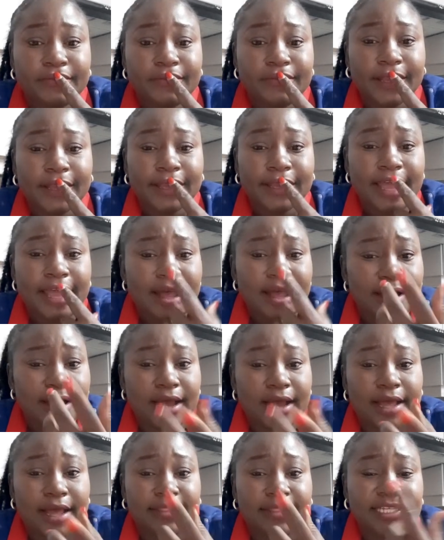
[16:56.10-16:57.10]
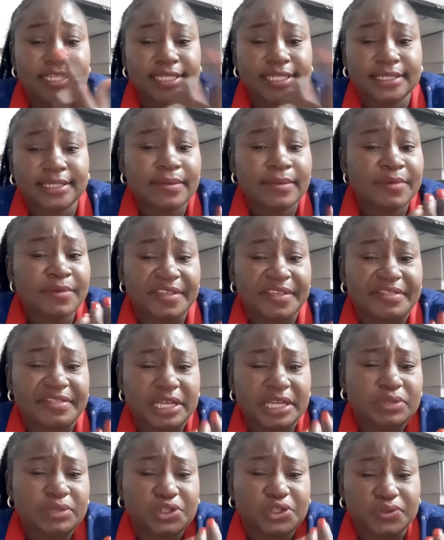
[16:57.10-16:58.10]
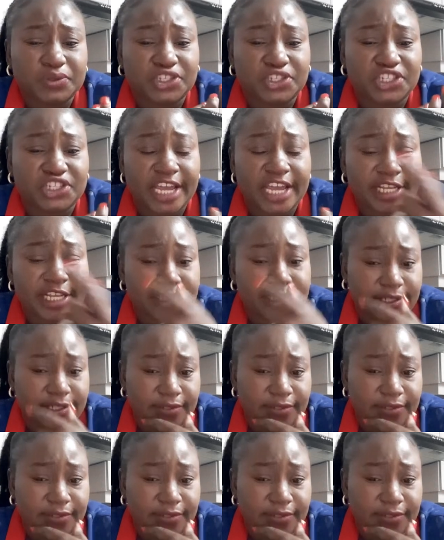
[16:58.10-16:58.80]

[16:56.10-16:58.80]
yeah, these are some of the things we should change.